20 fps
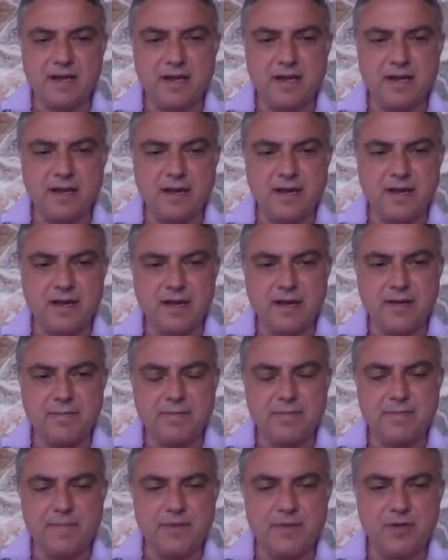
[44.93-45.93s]

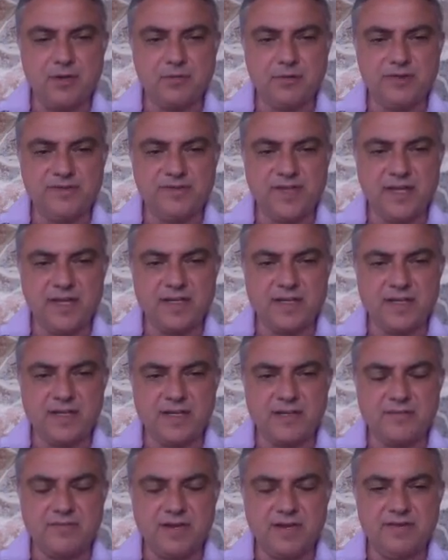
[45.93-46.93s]
um,
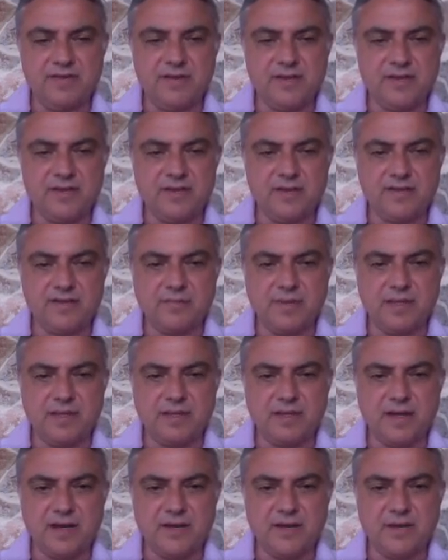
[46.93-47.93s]
notwithstanding the research that's
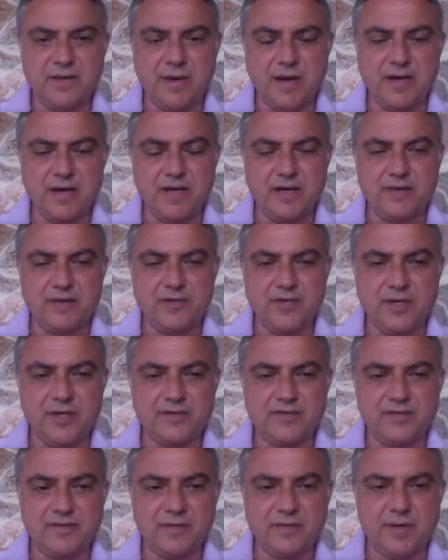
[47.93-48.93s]
been done on American
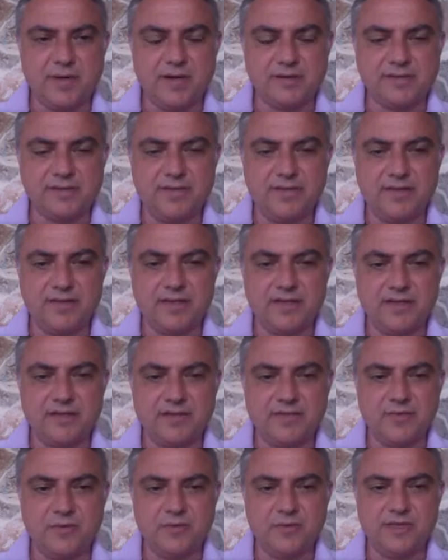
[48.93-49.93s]
eugenics for the past
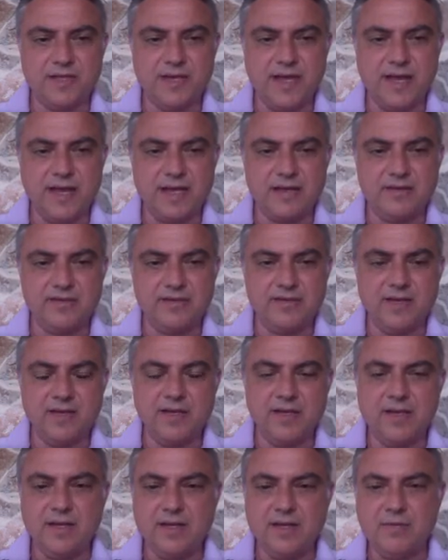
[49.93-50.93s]
30 to 40 years.
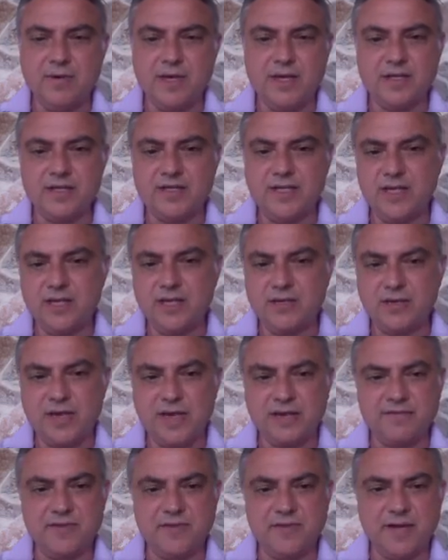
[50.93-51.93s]
We continue to
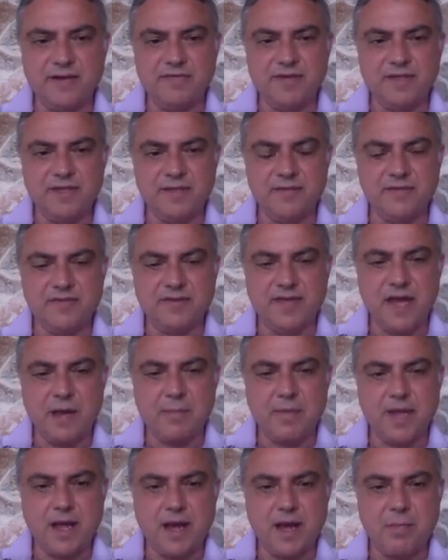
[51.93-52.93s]
have new evidence
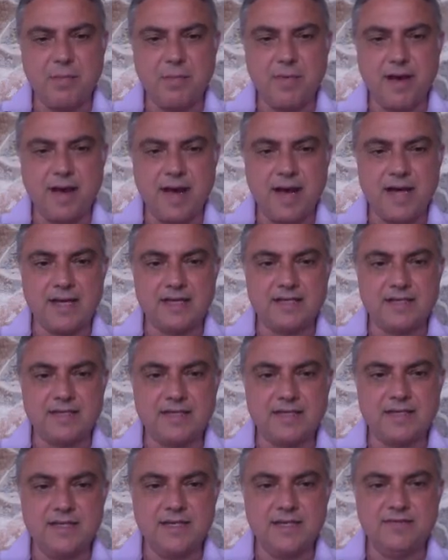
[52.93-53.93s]
coming up,
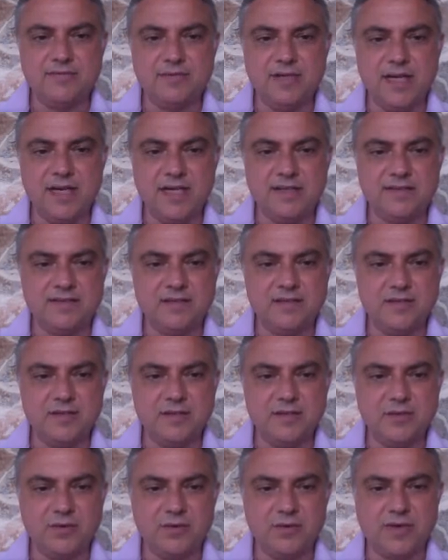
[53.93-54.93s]
and this relates
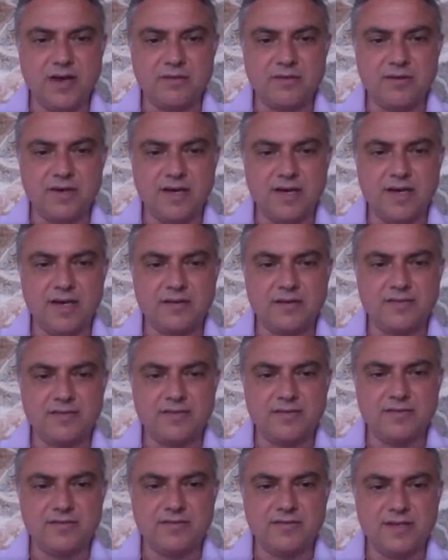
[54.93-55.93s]
to North Carolina's
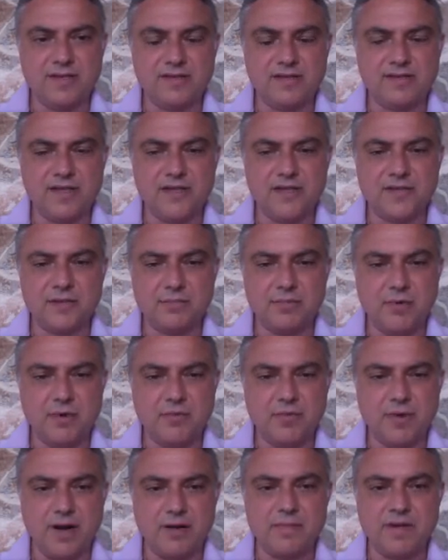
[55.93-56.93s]
sterilization
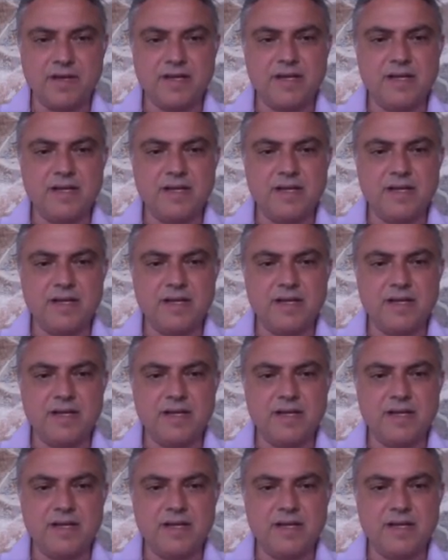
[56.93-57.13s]
program